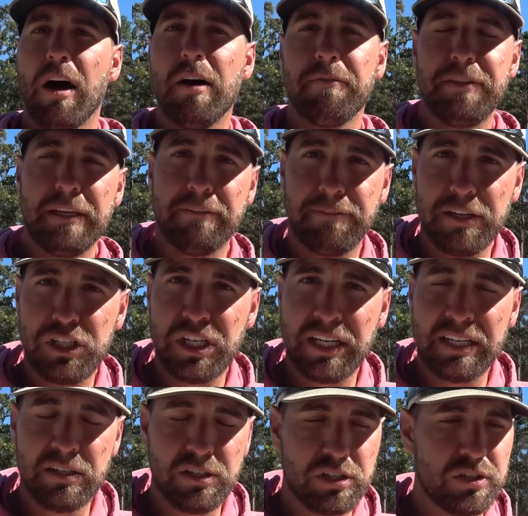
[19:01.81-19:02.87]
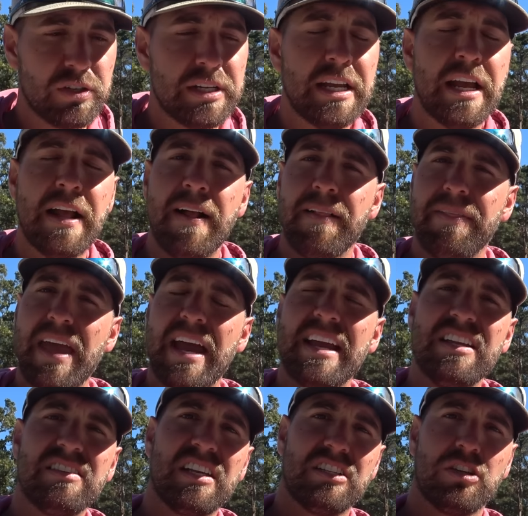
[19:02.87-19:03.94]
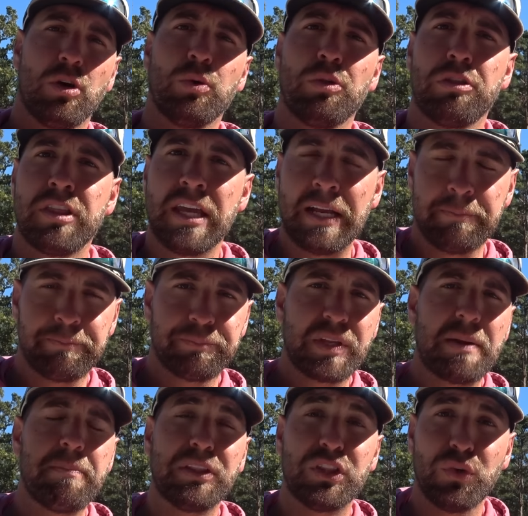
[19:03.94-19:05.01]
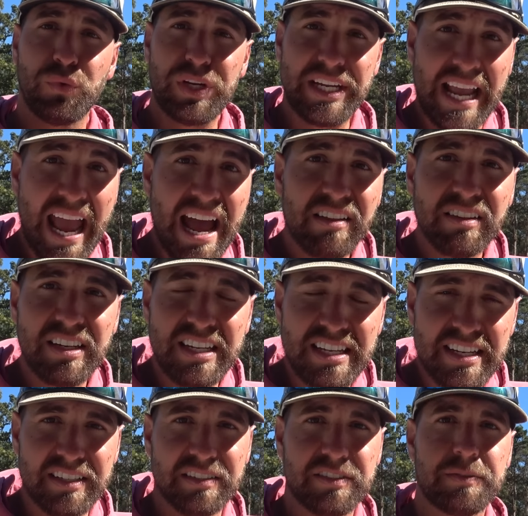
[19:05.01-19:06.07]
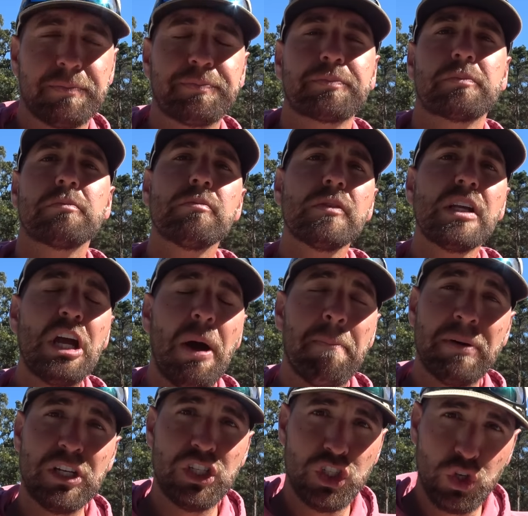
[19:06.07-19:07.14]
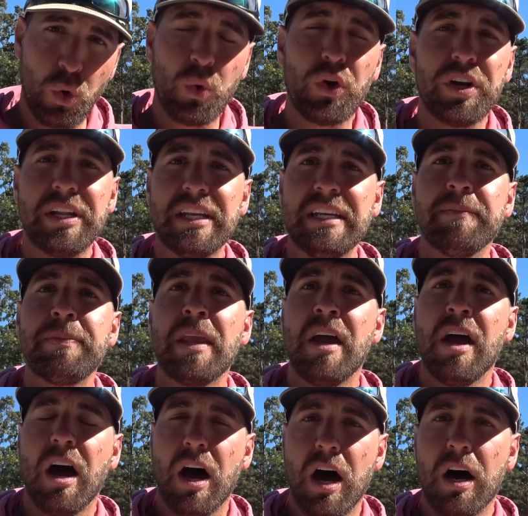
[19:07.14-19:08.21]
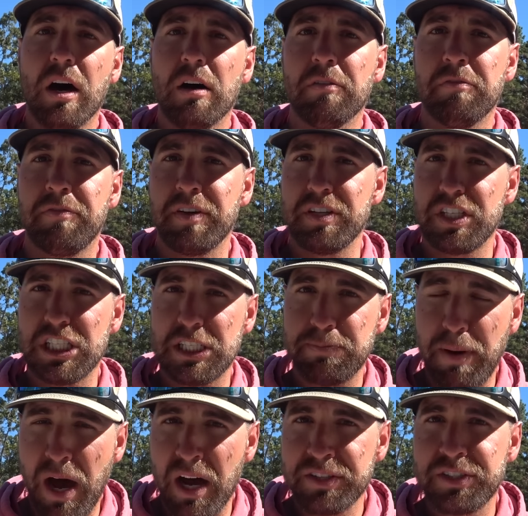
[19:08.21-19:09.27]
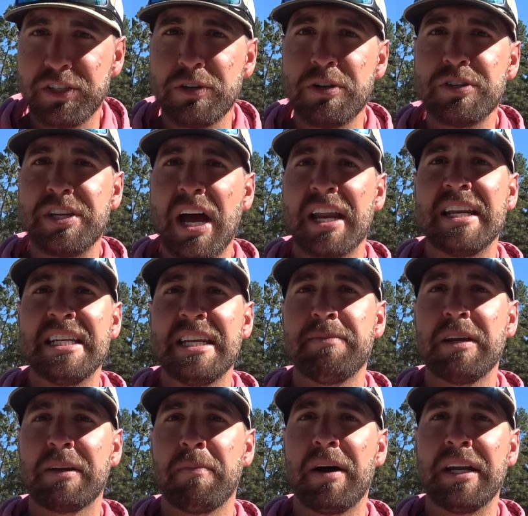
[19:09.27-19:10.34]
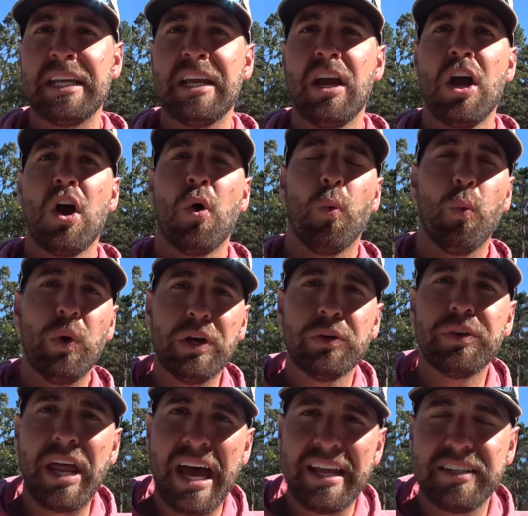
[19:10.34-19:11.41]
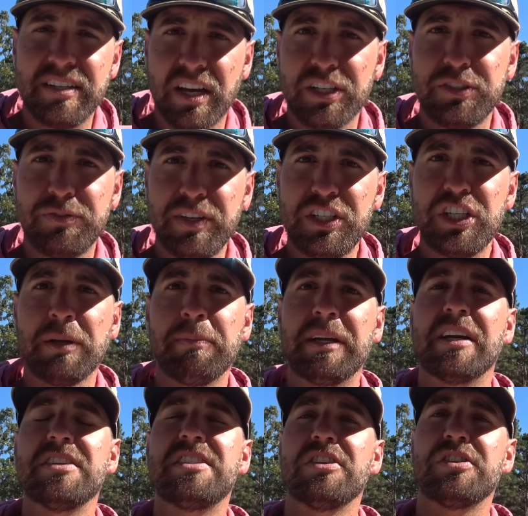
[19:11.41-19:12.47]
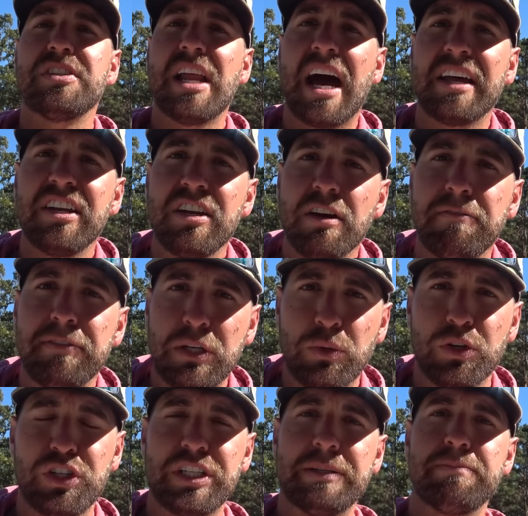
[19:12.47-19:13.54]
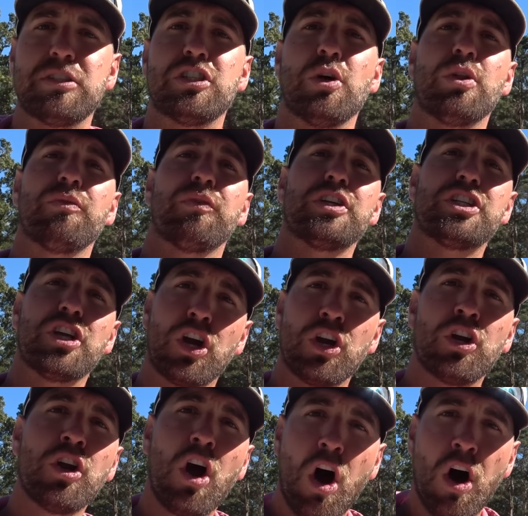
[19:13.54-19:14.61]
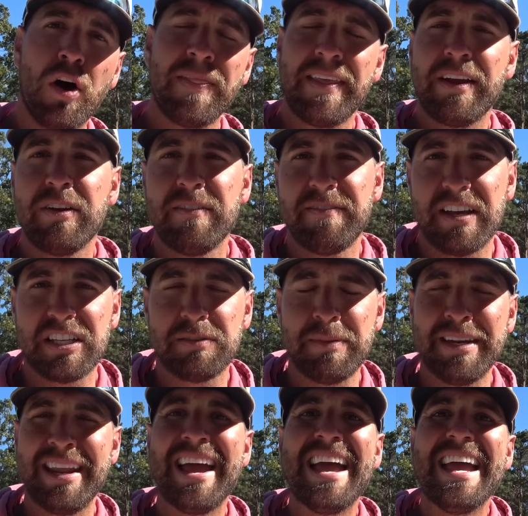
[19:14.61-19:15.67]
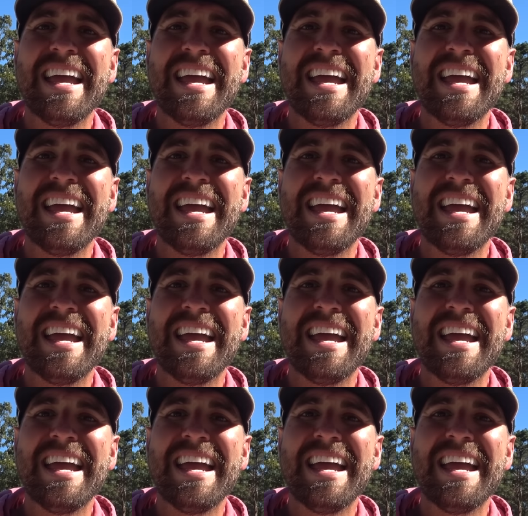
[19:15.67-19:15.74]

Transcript: of the fishing industry, that is a total thing. But the reality is, a majority of sponsors, non endemic money, will not touch fishing because there's not enough viewership. So the return on their investment